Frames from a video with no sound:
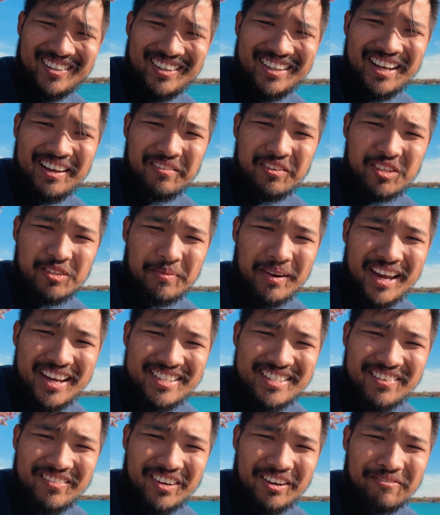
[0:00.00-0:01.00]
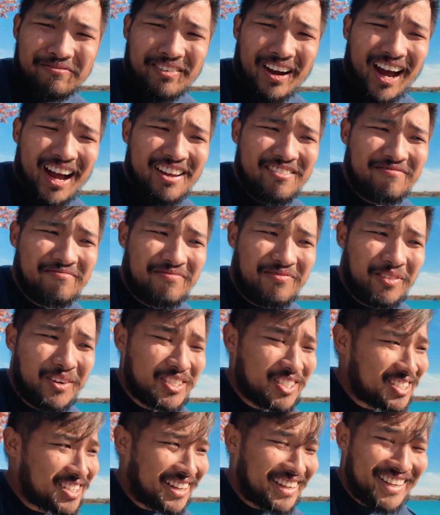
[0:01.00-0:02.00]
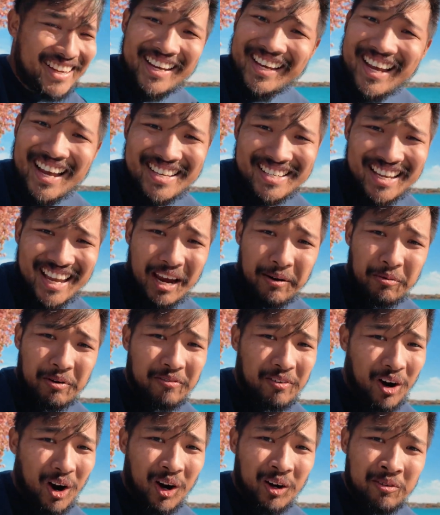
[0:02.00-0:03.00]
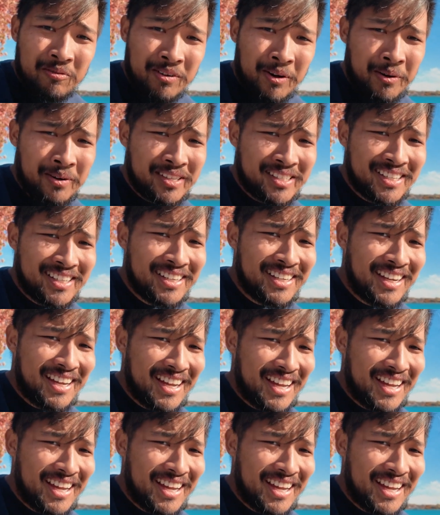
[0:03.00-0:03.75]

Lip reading: Currently, I'm using my A7R5, which is a kick-ass camera for autofocusing,